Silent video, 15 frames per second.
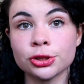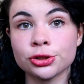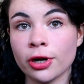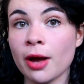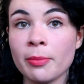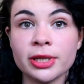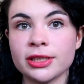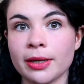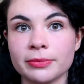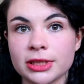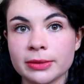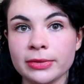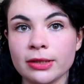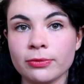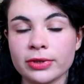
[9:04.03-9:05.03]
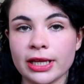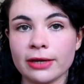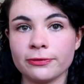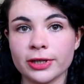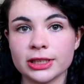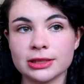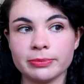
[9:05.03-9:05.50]
trauma dump to me when they
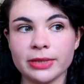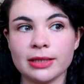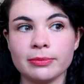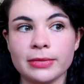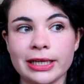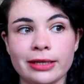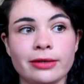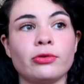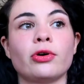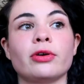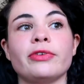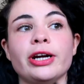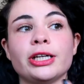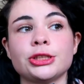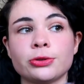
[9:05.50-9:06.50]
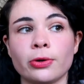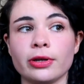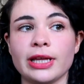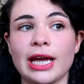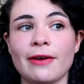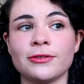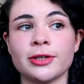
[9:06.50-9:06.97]
first meet me or very
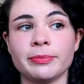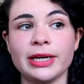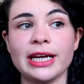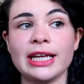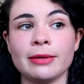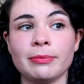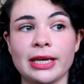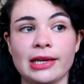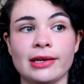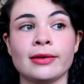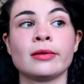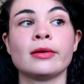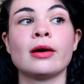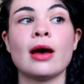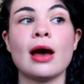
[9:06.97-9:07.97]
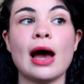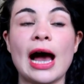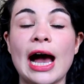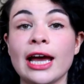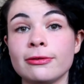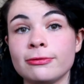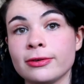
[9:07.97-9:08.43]
shortly after meeting me,
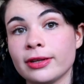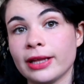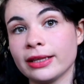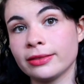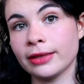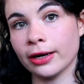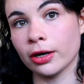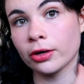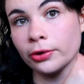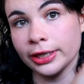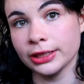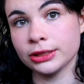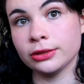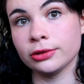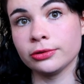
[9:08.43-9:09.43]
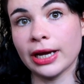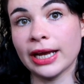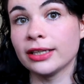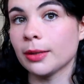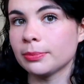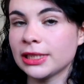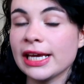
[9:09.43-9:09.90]
I feel like they're going to
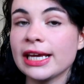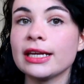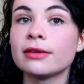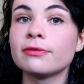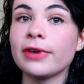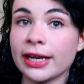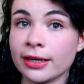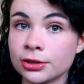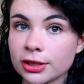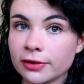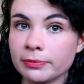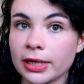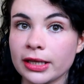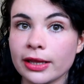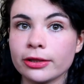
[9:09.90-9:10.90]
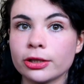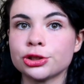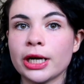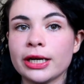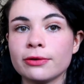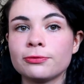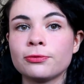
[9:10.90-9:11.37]
end up taking advantage of me, that they're
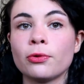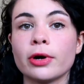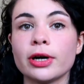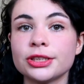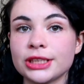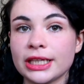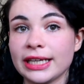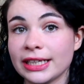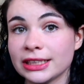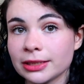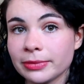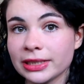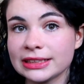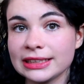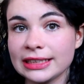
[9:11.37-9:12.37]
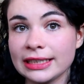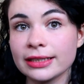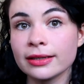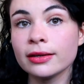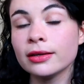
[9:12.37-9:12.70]
trying to forge an intimacy